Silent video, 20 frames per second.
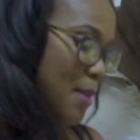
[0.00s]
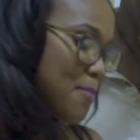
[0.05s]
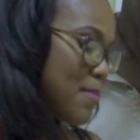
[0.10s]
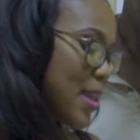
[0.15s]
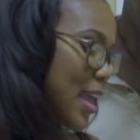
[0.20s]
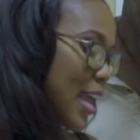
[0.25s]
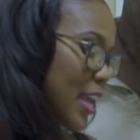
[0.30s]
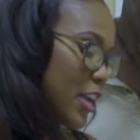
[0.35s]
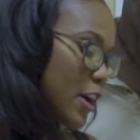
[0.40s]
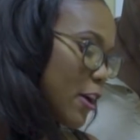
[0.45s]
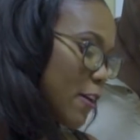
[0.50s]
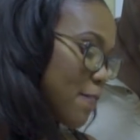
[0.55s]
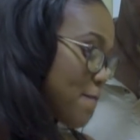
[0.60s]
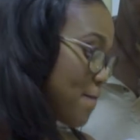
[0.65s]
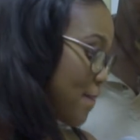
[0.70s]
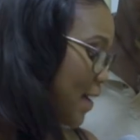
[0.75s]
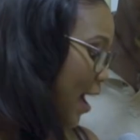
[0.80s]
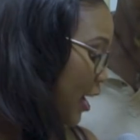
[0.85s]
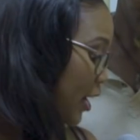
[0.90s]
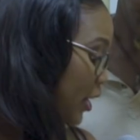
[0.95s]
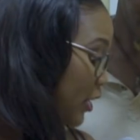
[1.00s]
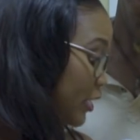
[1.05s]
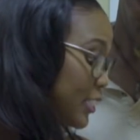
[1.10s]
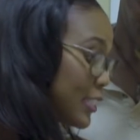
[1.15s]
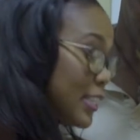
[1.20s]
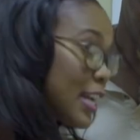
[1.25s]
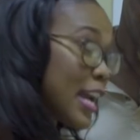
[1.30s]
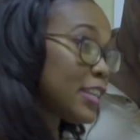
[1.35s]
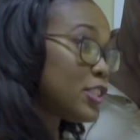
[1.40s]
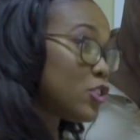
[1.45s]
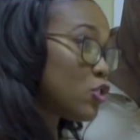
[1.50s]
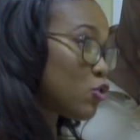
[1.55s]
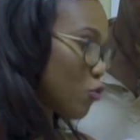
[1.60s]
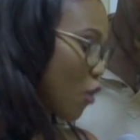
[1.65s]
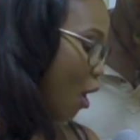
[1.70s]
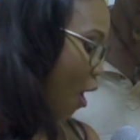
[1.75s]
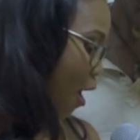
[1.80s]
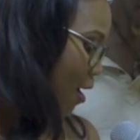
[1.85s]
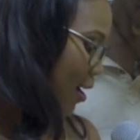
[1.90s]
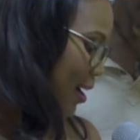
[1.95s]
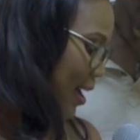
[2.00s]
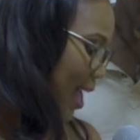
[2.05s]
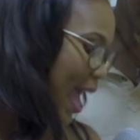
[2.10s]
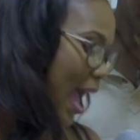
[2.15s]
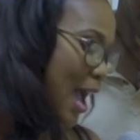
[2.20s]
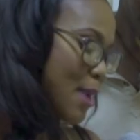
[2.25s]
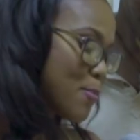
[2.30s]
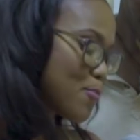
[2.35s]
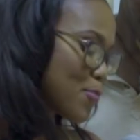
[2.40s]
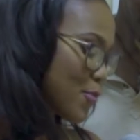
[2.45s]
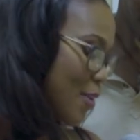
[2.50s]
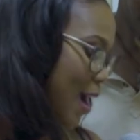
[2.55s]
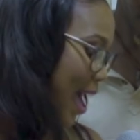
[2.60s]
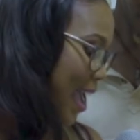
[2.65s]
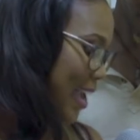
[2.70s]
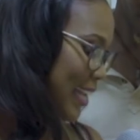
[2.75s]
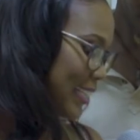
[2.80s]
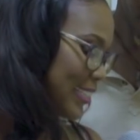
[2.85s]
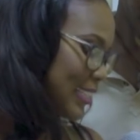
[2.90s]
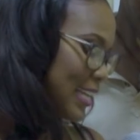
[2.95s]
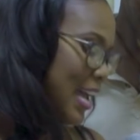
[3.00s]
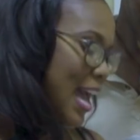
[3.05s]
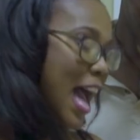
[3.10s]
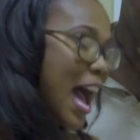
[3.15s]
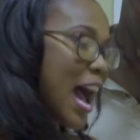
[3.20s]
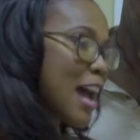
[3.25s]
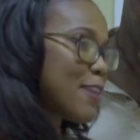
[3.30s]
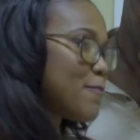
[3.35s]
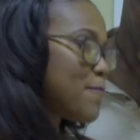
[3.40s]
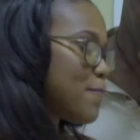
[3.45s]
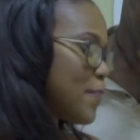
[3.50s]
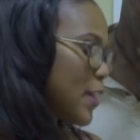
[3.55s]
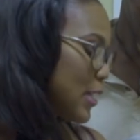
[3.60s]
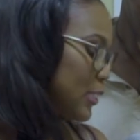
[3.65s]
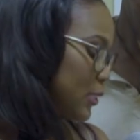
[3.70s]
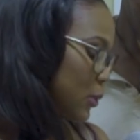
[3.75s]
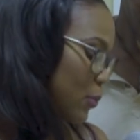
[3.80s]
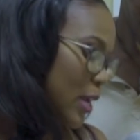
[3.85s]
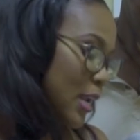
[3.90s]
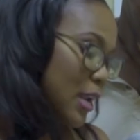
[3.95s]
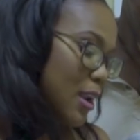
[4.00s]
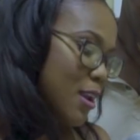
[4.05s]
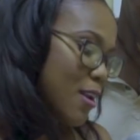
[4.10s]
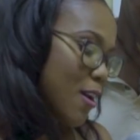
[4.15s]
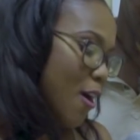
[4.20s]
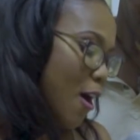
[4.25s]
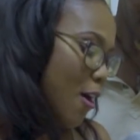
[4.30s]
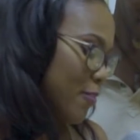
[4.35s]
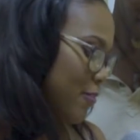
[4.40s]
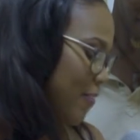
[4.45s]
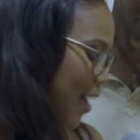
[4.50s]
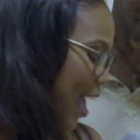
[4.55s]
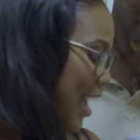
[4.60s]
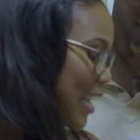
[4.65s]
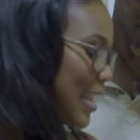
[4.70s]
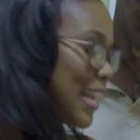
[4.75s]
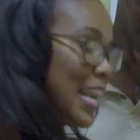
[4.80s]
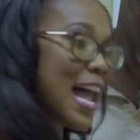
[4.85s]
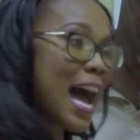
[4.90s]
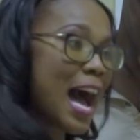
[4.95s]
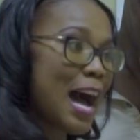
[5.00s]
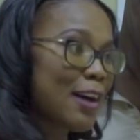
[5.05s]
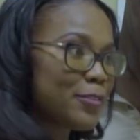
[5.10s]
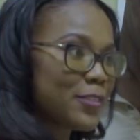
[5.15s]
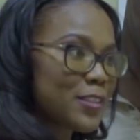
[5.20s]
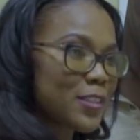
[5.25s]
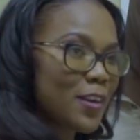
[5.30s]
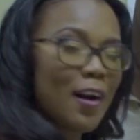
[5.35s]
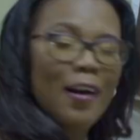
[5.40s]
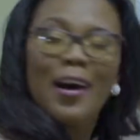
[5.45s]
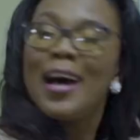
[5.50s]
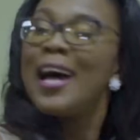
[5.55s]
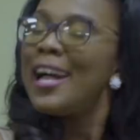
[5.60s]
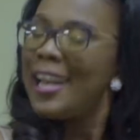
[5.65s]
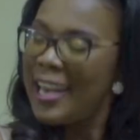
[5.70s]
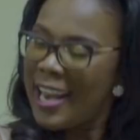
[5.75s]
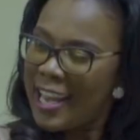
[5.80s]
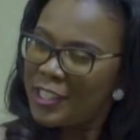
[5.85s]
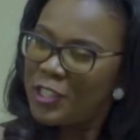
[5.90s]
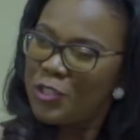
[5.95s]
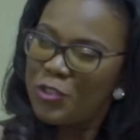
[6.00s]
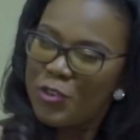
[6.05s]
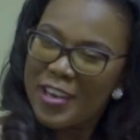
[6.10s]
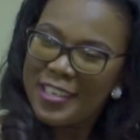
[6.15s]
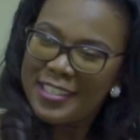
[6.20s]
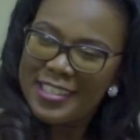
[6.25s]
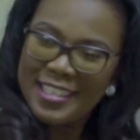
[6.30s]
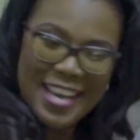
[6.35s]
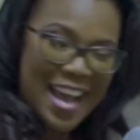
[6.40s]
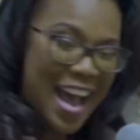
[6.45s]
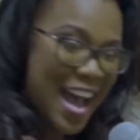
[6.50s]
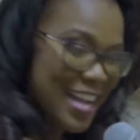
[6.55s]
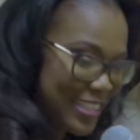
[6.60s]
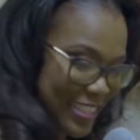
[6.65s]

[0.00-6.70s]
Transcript: May your fire stay strong and bright and filled with love and laughter. Let's drink to right.